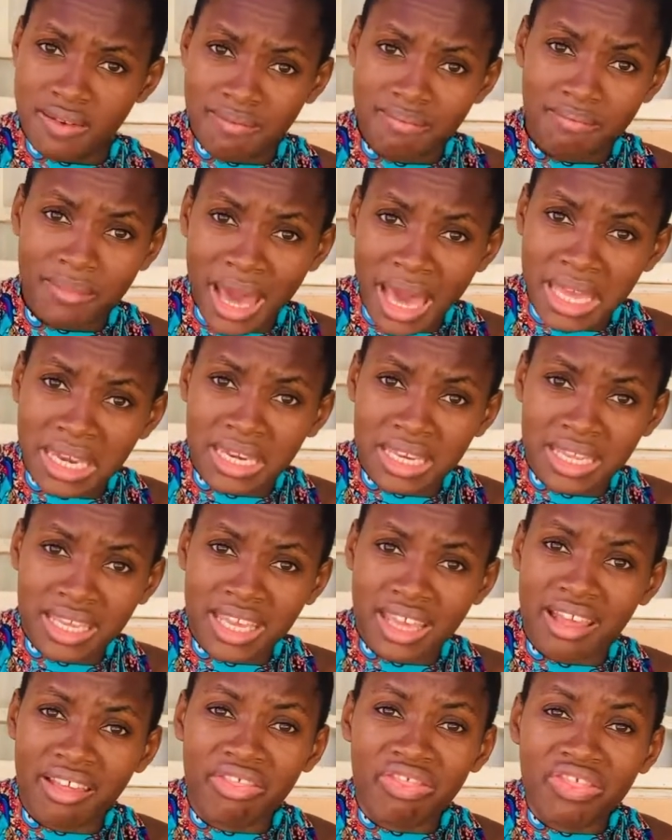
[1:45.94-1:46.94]
Man,
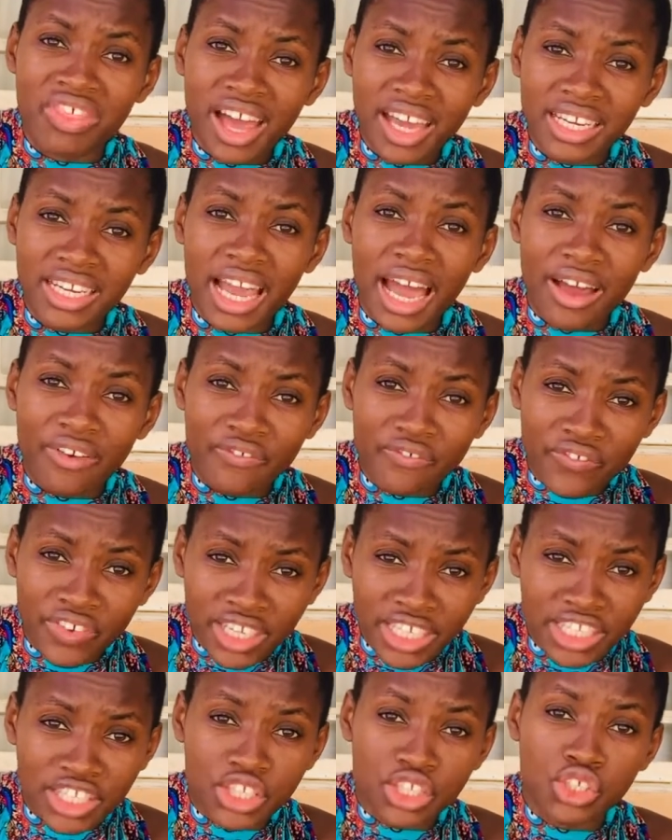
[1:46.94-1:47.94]
that
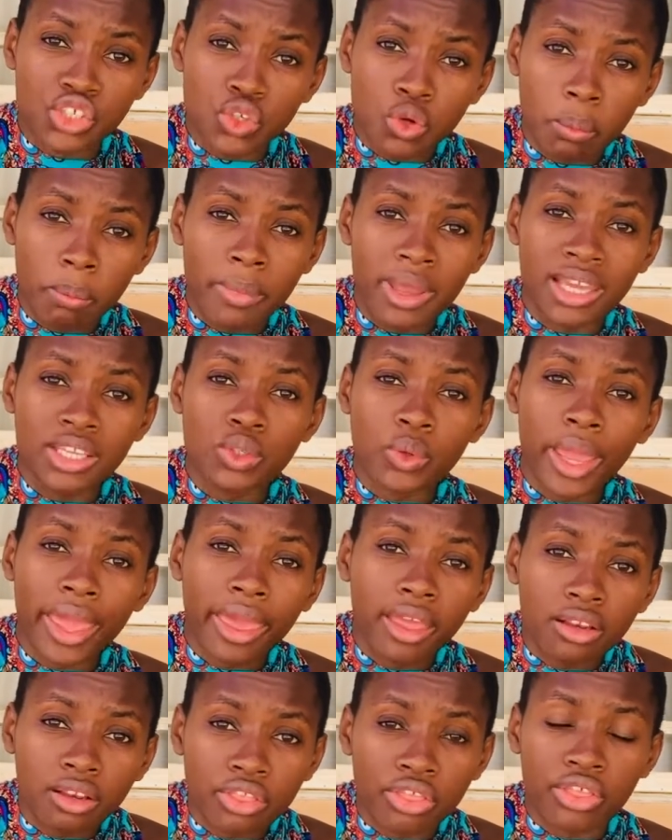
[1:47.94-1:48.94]
affects your mental
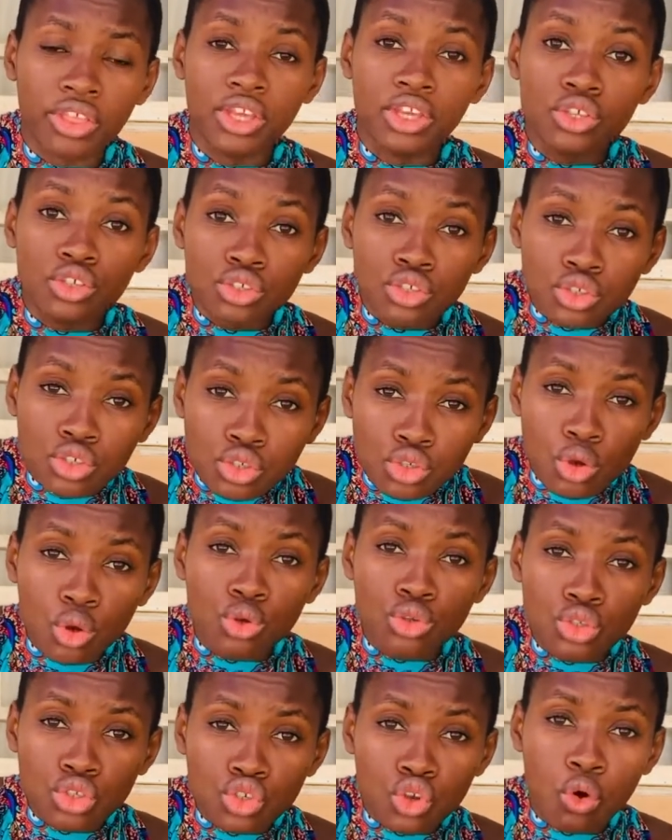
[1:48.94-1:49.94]
health so
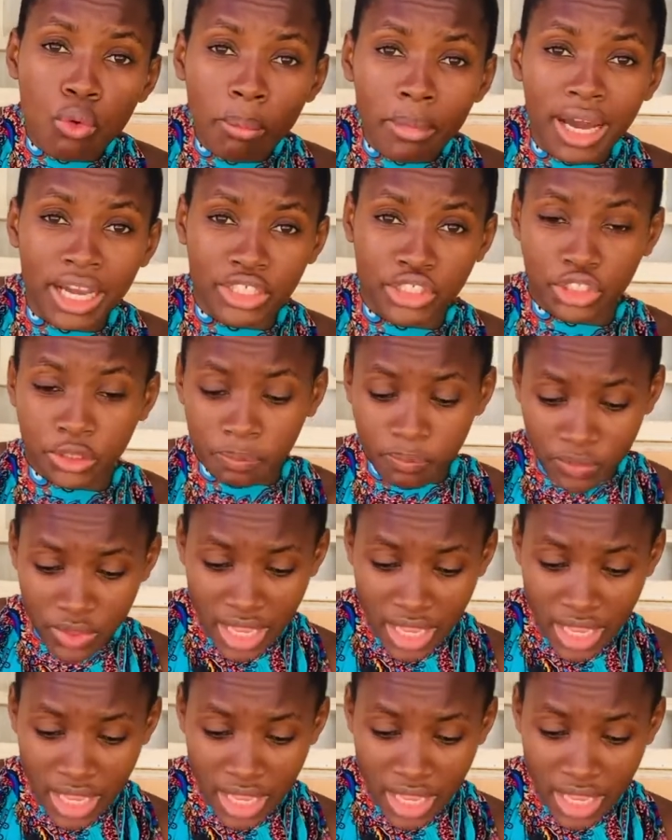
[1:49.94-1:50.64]
much.